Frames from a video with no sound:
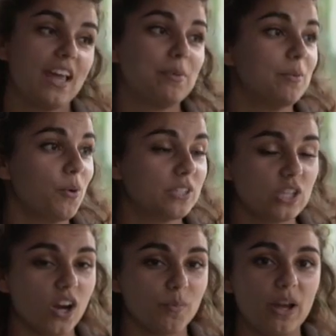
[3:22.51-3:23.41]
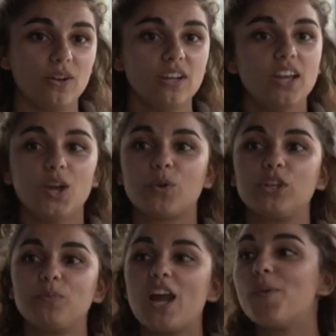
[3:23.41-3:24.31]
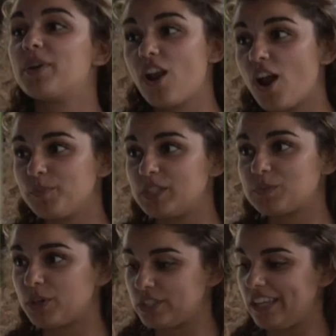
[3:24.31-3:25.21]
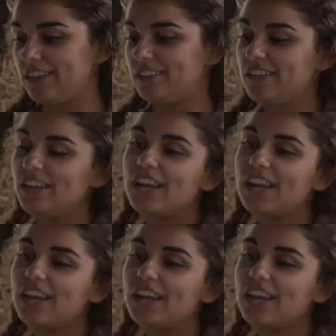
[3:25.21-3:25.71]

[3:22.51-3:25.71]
people always talk about where you become an anonymous person.